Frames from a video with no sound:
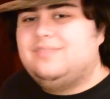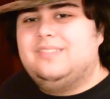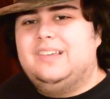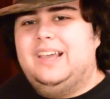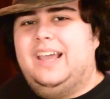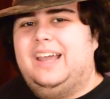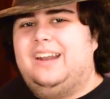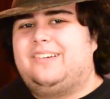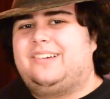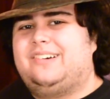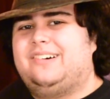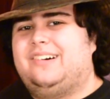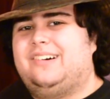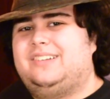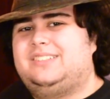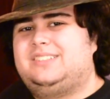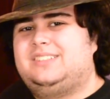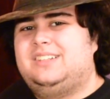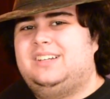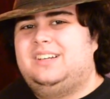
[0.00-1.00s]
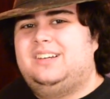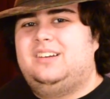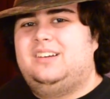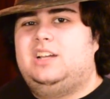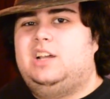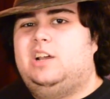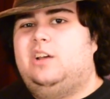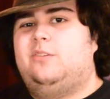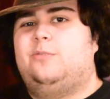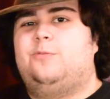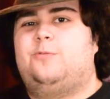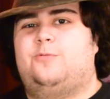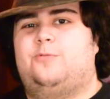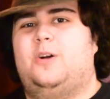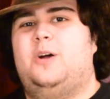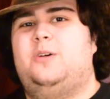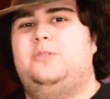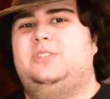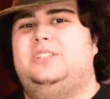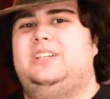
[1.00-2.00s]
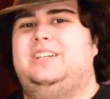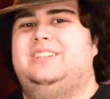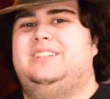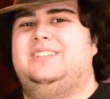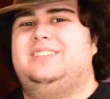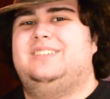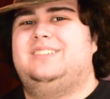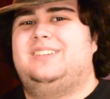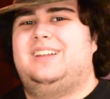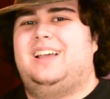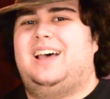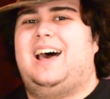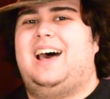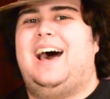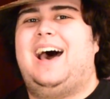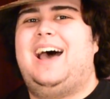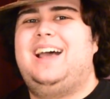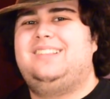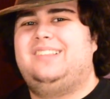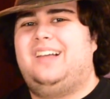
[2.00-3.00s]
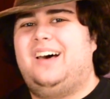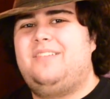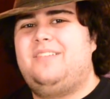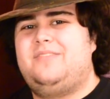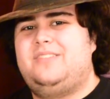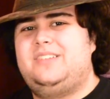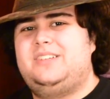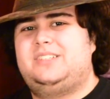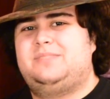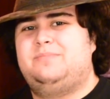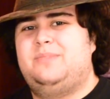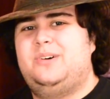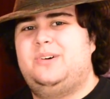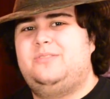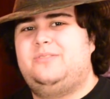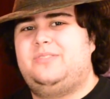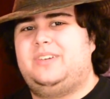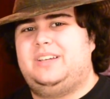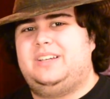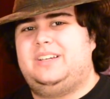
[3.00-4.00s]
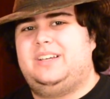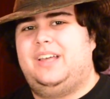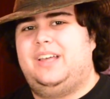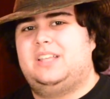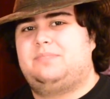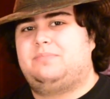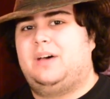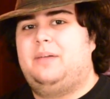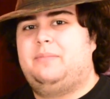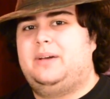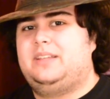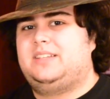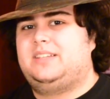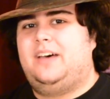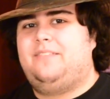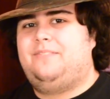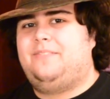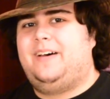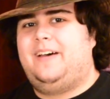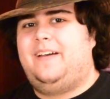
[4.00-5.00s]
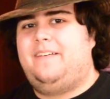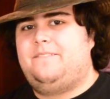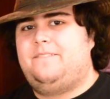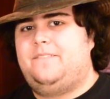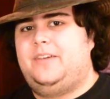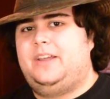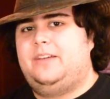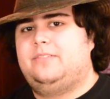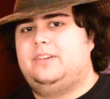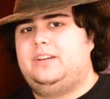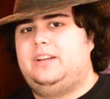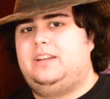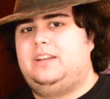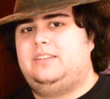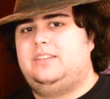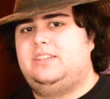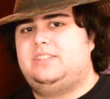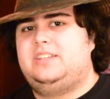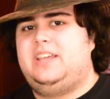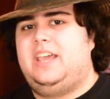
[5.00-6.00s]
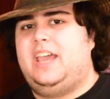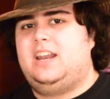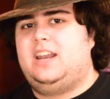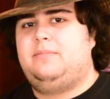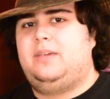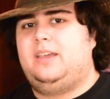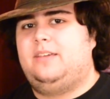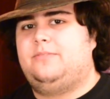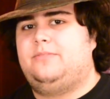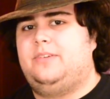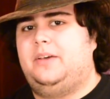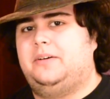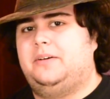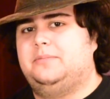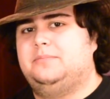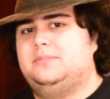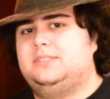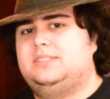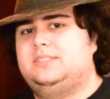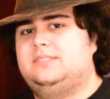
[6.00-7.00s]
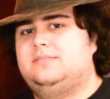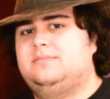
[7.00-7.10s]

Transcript: And of course, Frozen. I love this movie. It's probably my top 5 favorite Disney animated films.